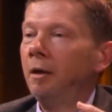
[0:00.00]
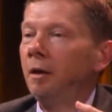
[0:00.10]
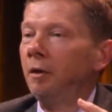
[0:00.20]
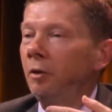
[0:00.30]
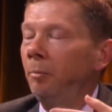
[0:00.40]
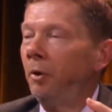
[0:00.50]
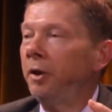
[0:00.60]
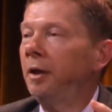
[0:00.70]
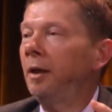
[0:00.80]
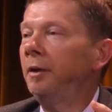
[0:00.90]
The body
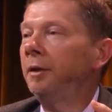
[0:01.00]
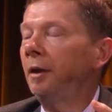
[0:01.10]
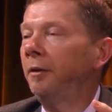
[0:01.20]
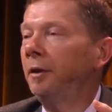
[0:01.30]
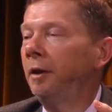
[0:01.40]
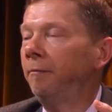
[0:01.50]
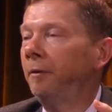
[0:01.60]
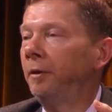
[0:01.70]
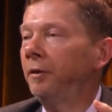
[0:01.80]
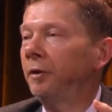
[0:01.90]
can't tell the
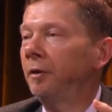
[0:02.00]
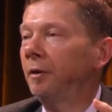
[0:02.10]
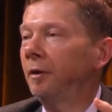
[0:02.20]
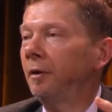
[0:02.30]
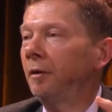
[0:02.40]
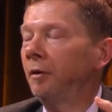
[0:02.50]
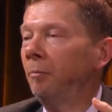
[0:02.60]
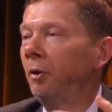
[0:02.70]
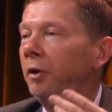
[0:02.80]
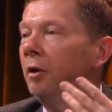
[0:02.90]
difference. The
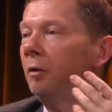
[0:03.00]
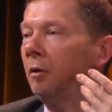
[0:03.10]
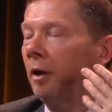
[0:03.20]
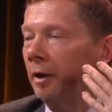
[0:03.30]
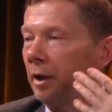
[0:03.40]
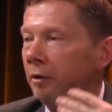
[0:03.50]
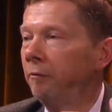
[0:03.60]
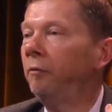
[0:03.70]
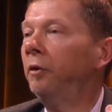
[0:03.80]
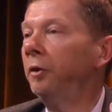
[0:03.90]
body kind of
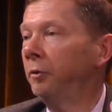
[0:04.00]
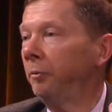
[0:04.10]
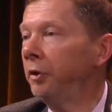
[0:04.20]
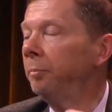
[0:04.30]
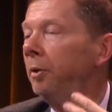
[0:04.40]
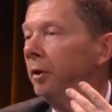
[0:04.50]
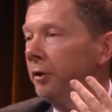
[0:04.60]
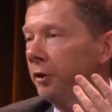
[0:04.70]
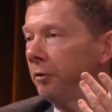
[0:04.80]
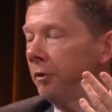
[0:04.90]
responds
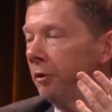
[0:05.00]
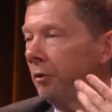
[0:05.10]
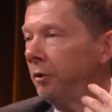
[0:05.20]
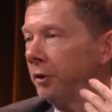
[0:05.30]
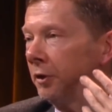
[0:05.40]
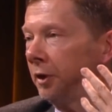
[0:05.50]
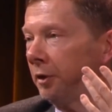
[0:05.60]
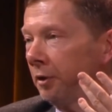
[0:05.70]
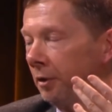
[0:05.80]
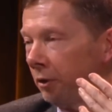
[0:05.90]
to the thoughts that
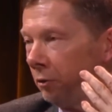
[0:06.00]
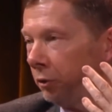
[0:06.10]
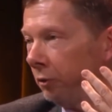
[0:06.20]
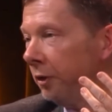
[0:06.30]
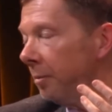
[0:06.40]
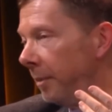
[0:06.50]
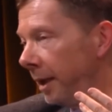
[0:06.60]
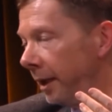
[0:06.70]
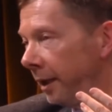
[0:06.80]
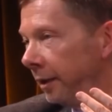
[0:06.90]
go through your
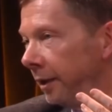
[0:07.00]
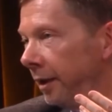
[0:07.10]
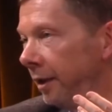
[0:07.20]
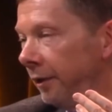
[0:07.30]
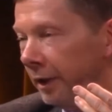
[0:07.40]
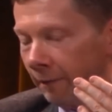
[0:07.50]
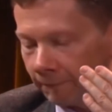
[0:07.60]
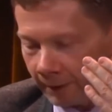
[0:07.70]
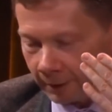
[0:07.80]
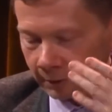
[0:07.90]
mind. They
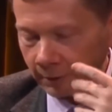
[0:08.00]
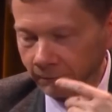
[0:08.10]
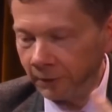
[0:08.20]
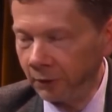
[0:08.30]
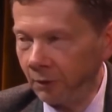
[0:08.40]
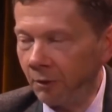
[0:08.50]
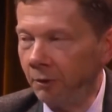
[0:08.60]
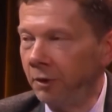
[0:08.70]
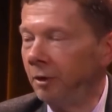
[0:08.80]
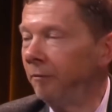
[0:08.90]
affect the
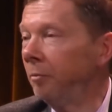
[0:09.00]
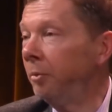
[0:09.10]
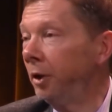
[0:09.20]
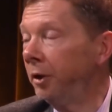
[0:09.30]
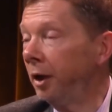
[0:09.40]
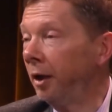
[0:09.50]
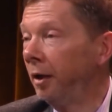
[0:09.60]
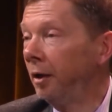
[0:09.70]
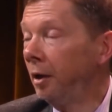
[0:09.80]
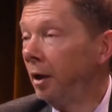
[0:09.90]
physiology of the body.
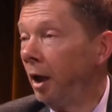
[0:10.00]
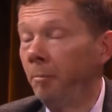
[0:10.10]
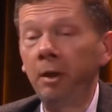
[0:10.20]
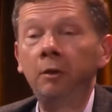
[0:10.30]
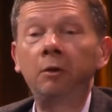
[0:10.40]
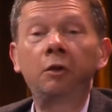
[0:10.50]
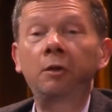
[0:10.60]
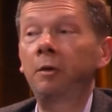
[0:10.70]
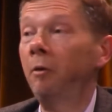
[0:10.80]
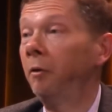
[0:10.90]
I mean,
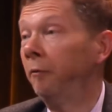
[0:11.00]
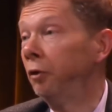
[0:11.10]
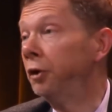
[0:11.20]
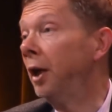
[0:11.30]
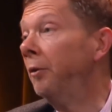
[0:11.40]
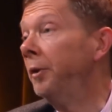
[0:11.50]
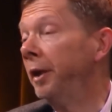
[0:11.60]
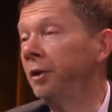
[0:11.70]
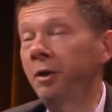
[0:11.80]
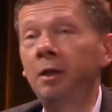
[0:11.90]
if you doubt
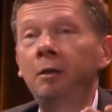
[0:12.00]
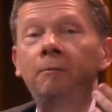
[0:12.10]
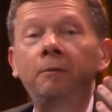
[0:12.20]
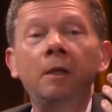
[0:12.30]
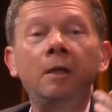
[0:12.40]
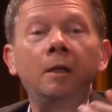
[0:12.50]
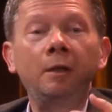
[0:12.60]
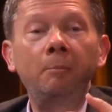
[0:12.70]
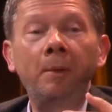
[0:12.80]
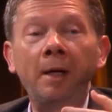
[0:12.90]
that, think of
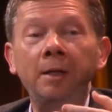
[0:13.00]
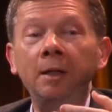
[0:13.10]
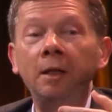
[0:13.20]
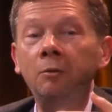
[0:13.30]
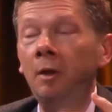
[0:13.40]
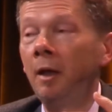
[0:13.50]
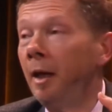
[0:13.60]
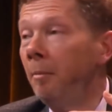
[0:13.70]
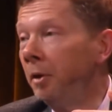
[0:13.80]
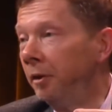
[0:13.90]
biting into a
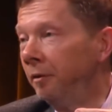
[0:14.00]
lemon,